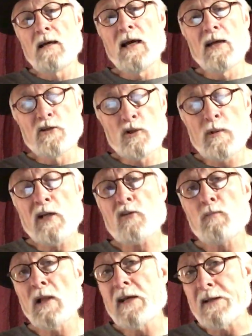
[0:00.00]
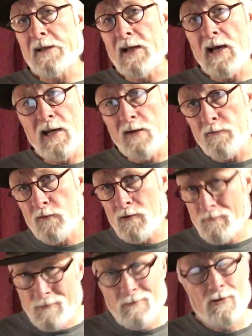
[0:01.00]
And to explain it, I have
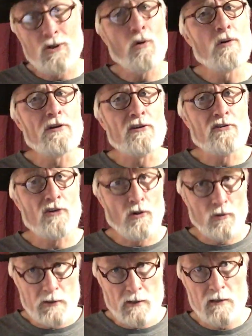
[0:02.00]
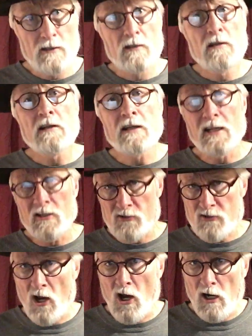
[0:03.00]
told you so
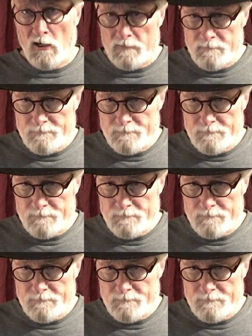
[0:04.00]
in song.